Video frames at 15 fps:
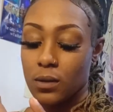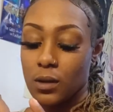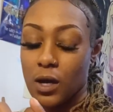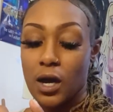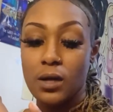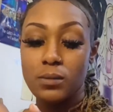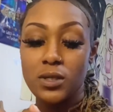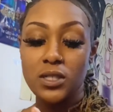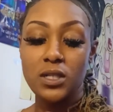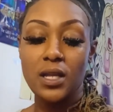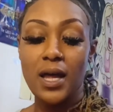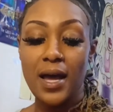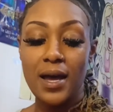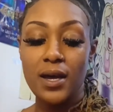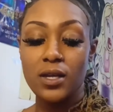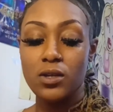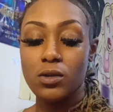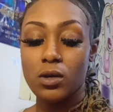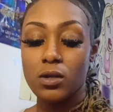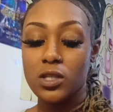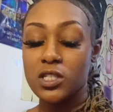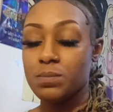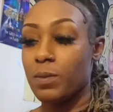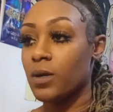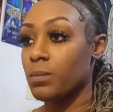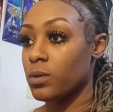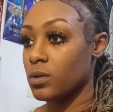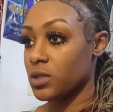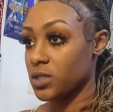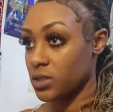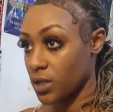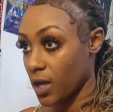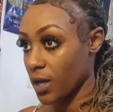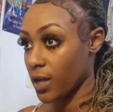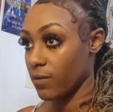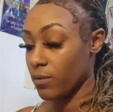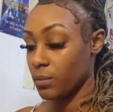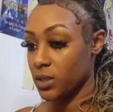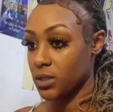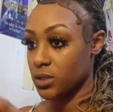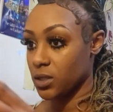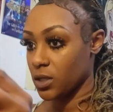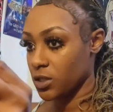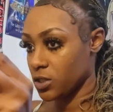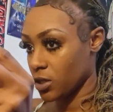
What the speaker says: I'm just glad, this pimple is not giving me such